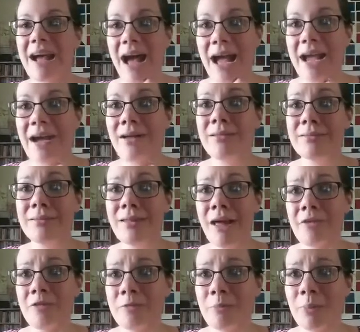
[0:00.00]
I
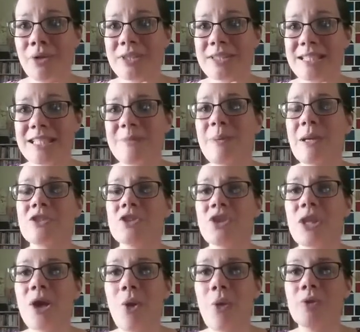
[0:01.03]
love books,
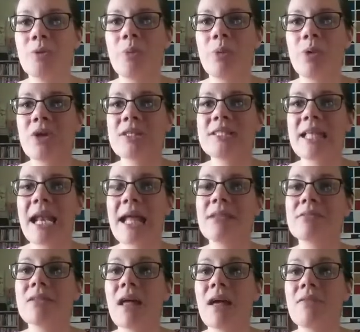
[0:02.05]
especially old books, and I
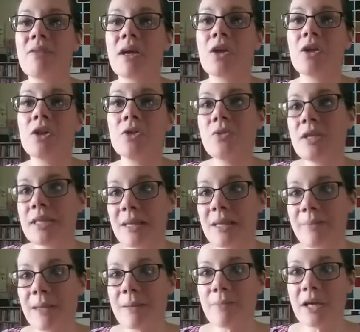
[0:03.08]
love including
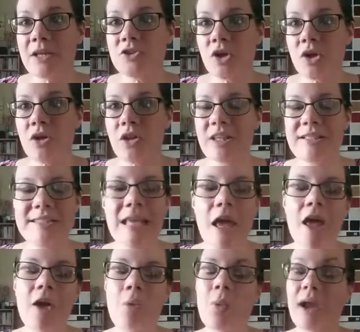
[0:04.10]
them in my journals
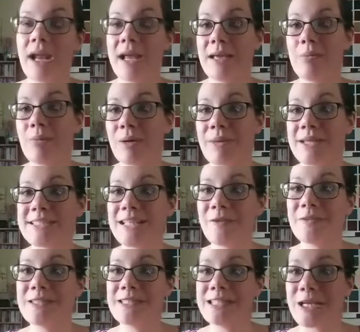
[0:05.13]
when I can bring
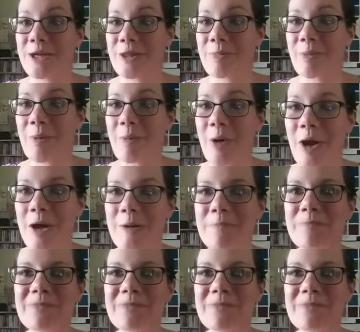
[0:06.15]
myself to tear them apart.